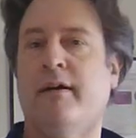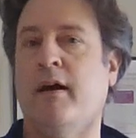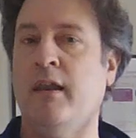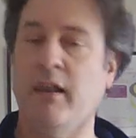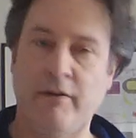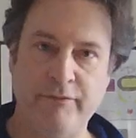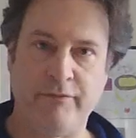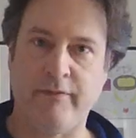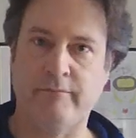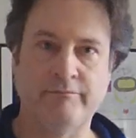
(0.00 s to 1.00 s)
a love
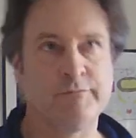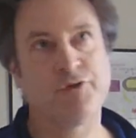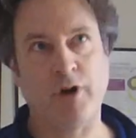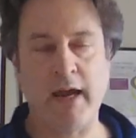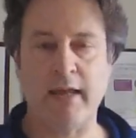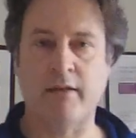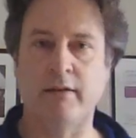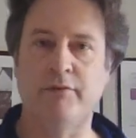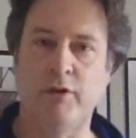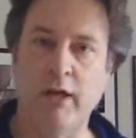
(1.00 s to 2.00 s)
triangle,
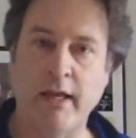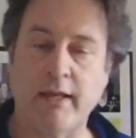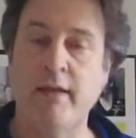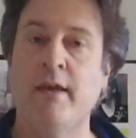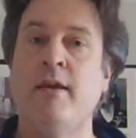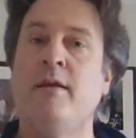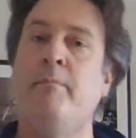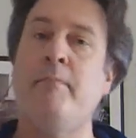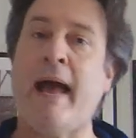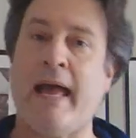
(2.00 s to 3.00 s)
if you like.
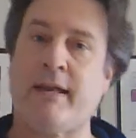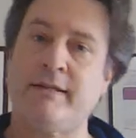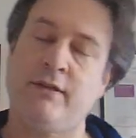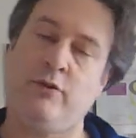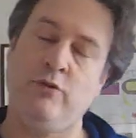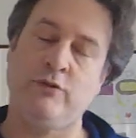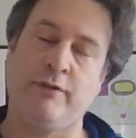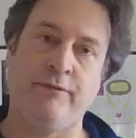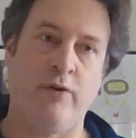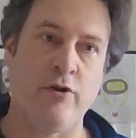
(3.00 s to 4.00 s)
Max, who's a
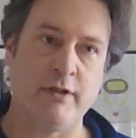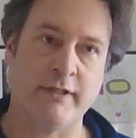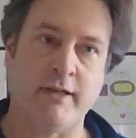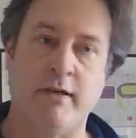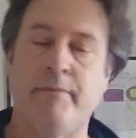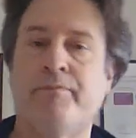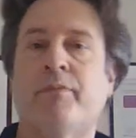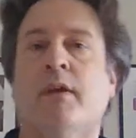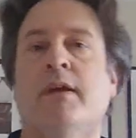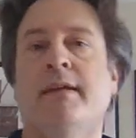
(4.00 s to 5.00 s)
forester,
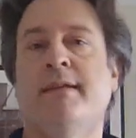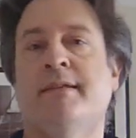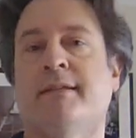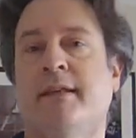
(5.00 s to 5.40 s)
is